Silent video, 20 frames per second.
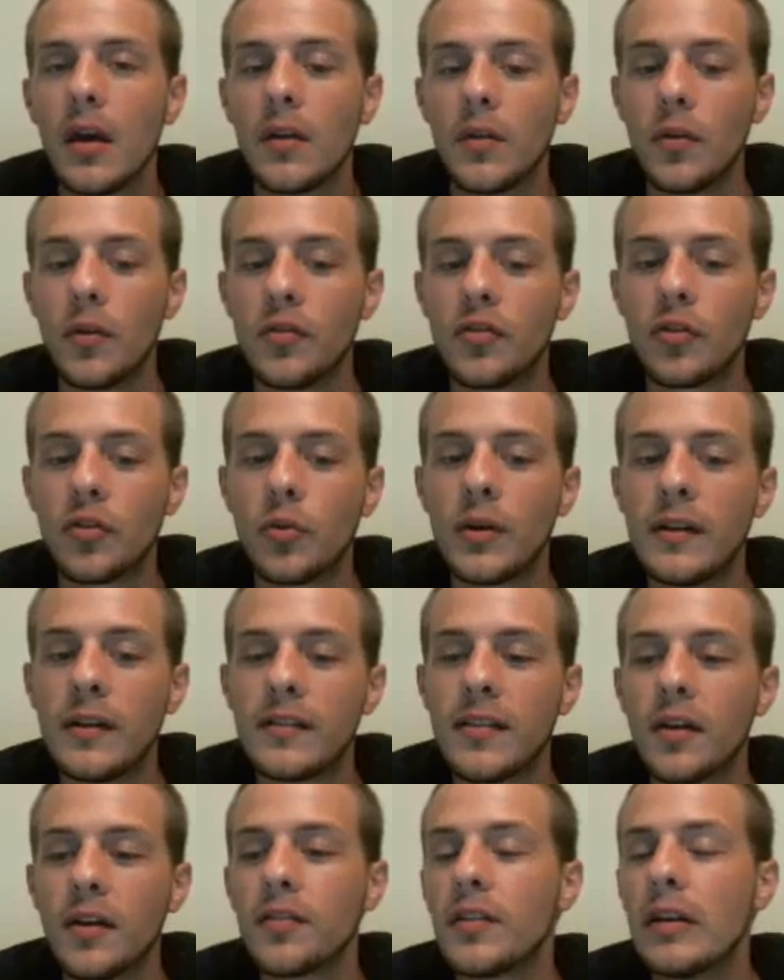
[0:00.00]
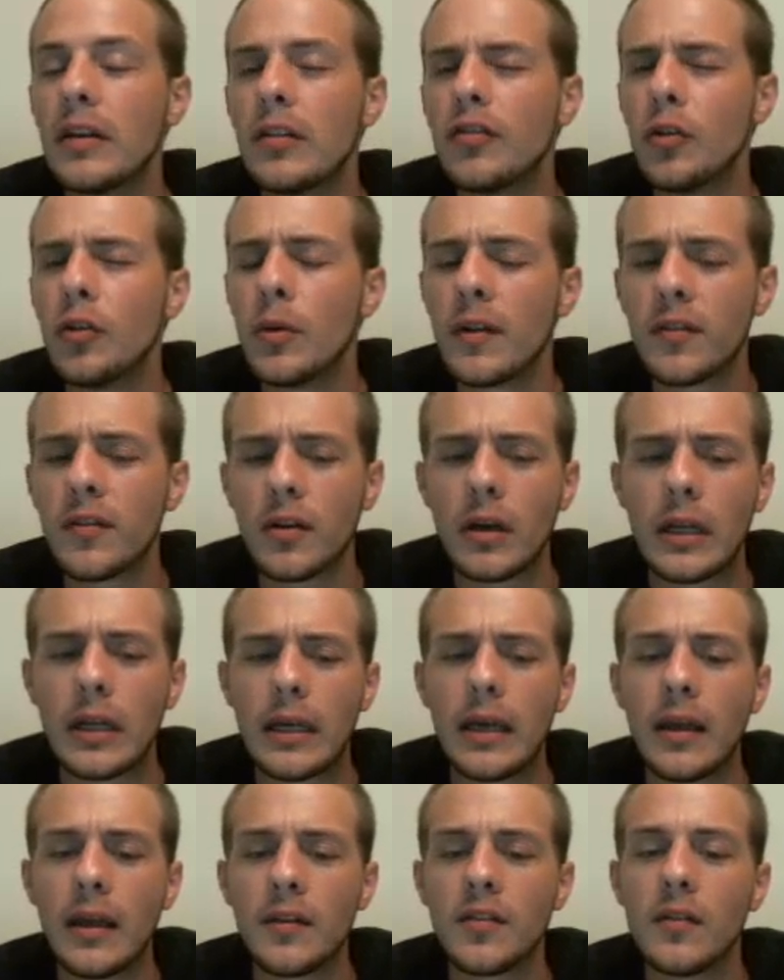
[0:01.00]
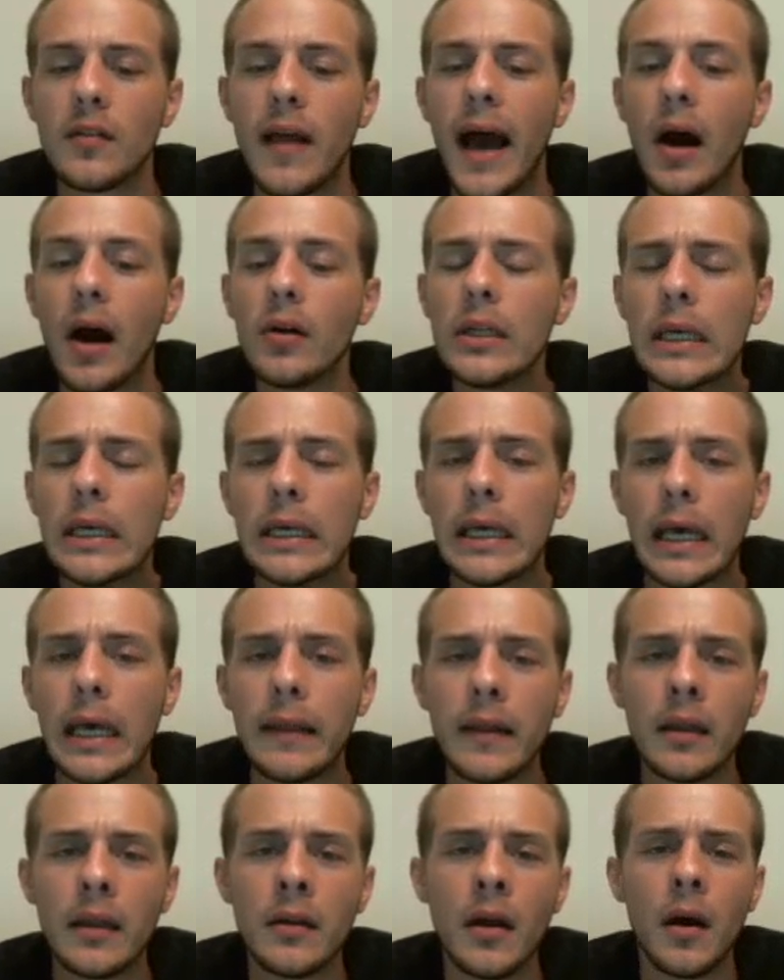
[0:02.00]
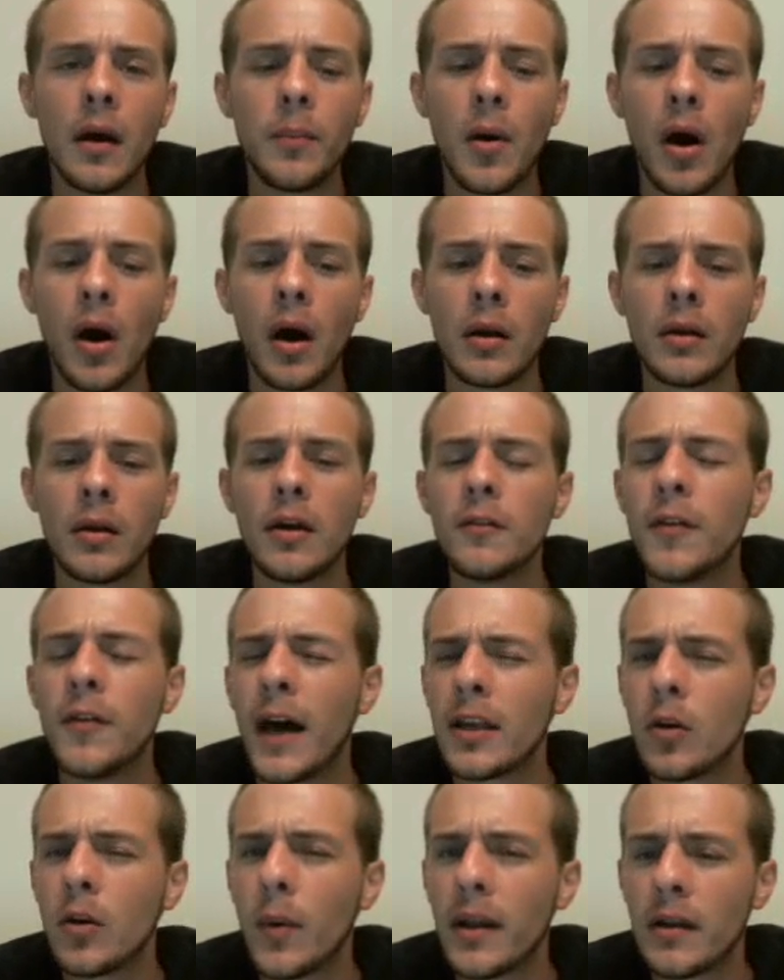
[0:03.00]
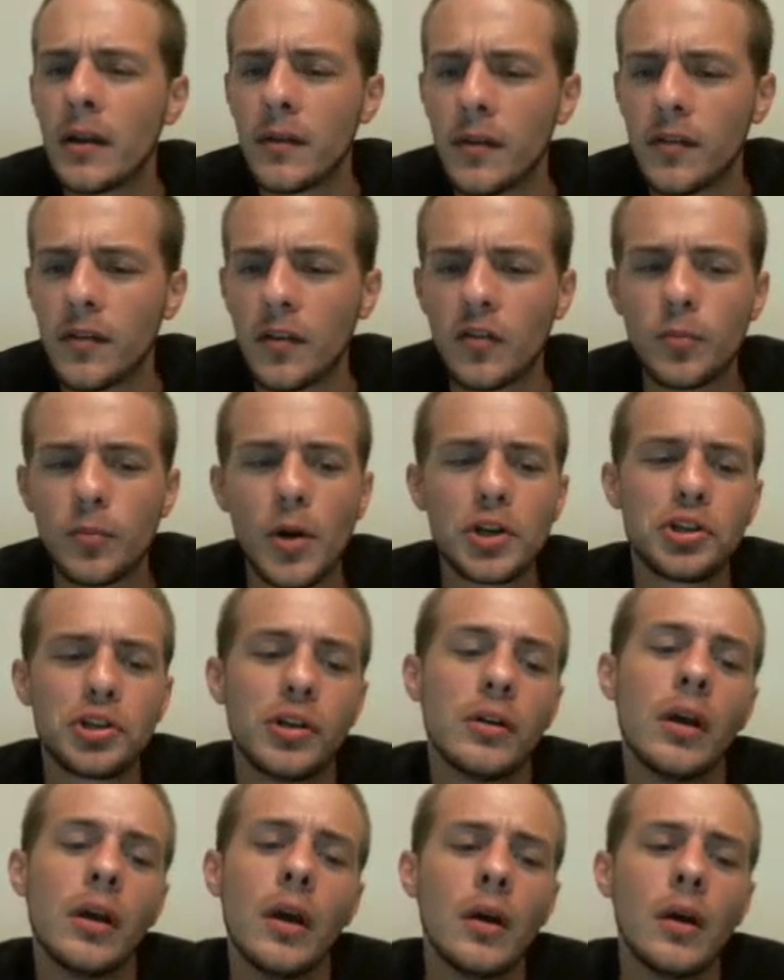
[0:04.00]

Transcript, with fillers: Those degrees Celsius units are going to cancel out, and then upon evaluating this expression,